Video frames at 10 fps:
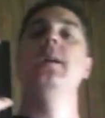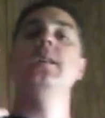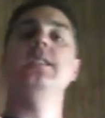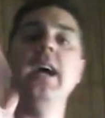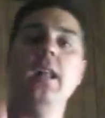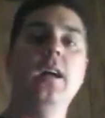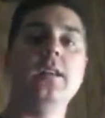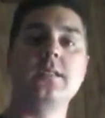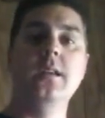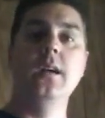tell
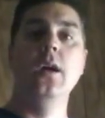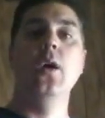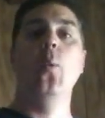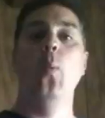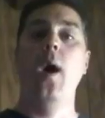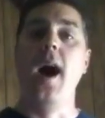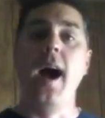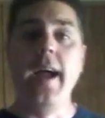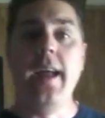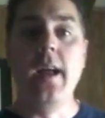us
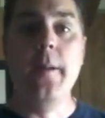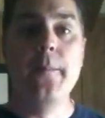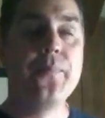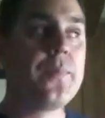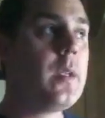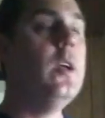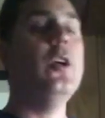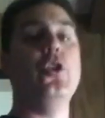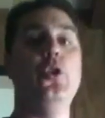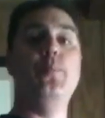why
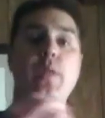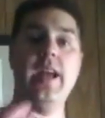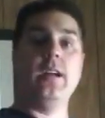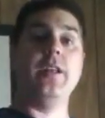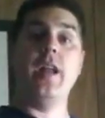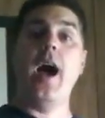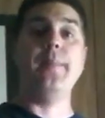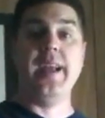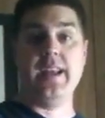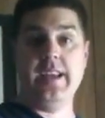you plan on not
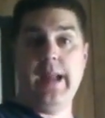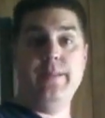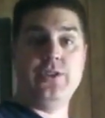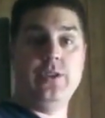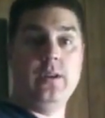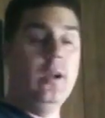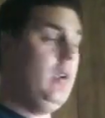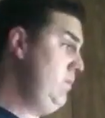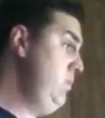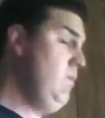making a game this year.
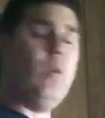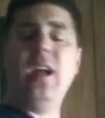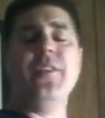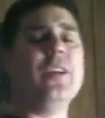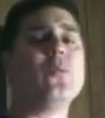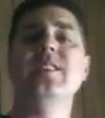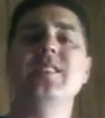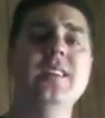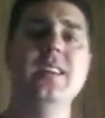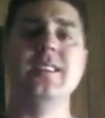Whatever your
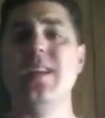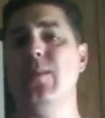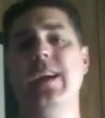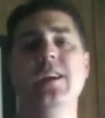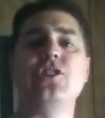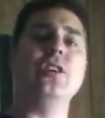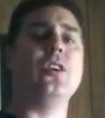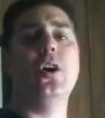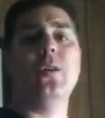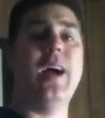reason is, I don't care.
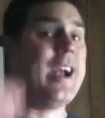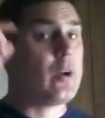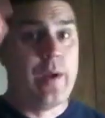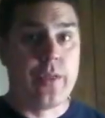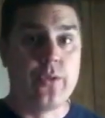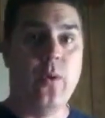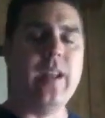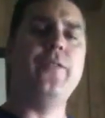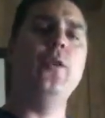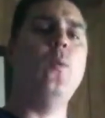Sugarcoat it. I can read through it.
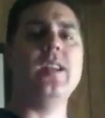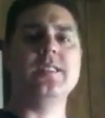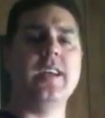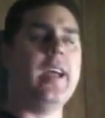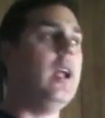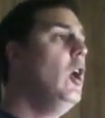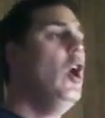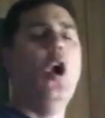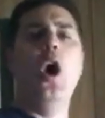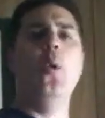If you want to say,
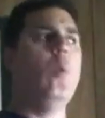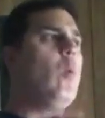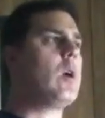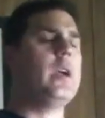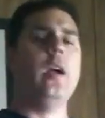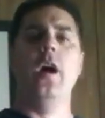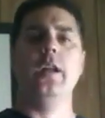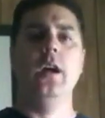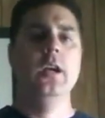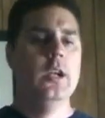"Oh, we're working
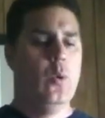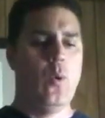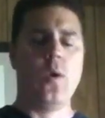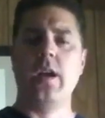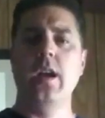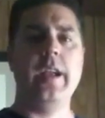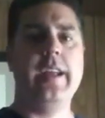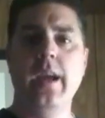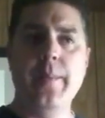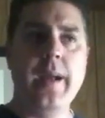on a
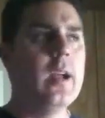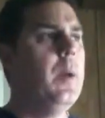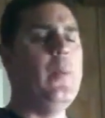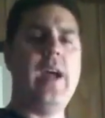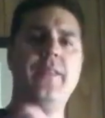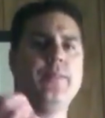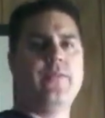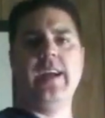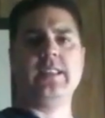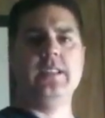gimmick, but we haven't
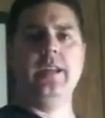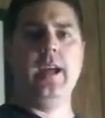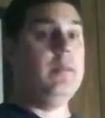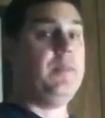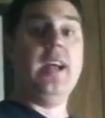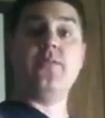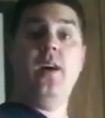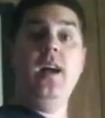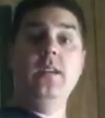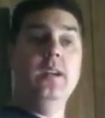perfected it yet," that's
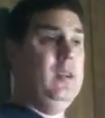fine.